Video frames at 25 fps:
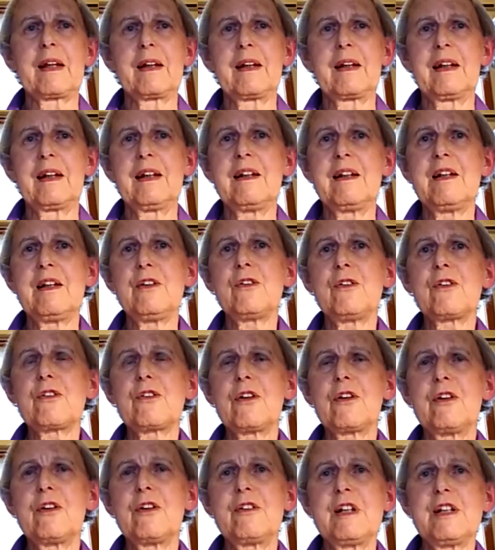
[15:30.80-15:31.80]
and his
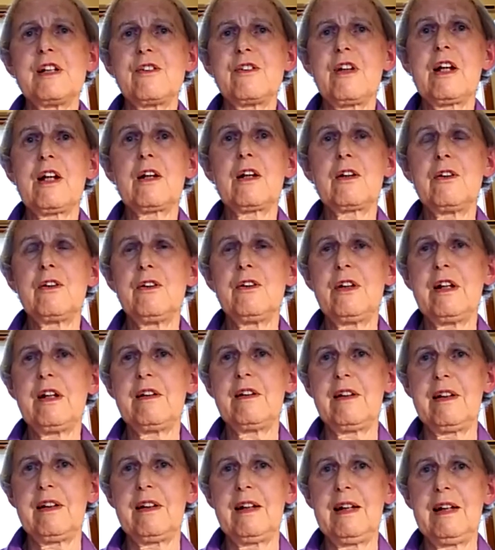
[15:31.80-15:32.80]
story is included
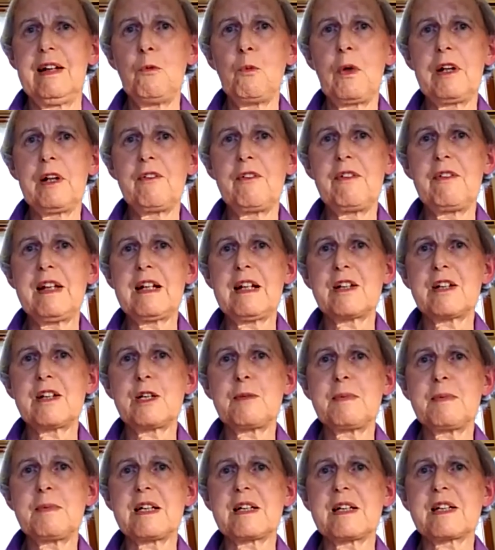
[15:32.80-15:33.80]
in one of the
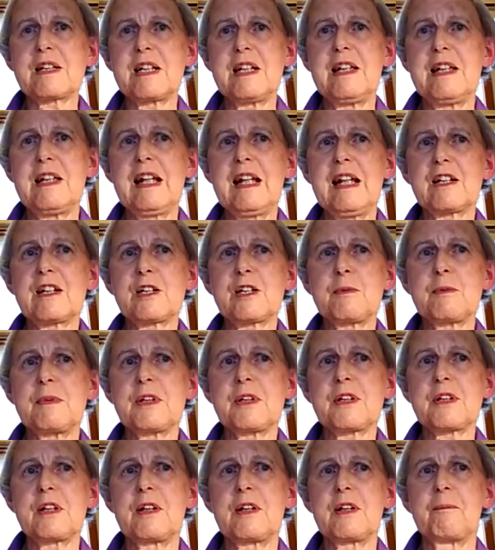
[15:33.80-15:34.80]
exhibits in the
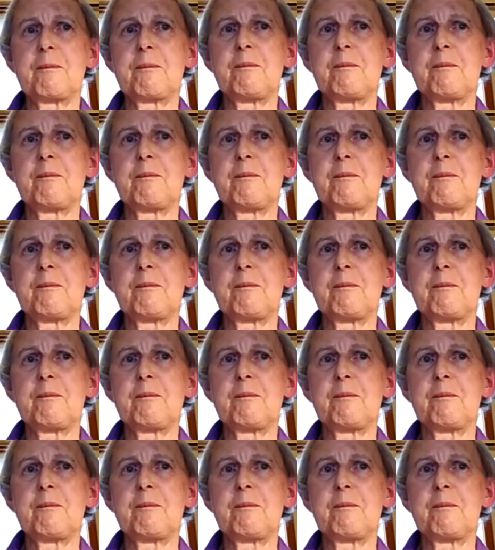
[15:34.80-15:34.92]
exhibition.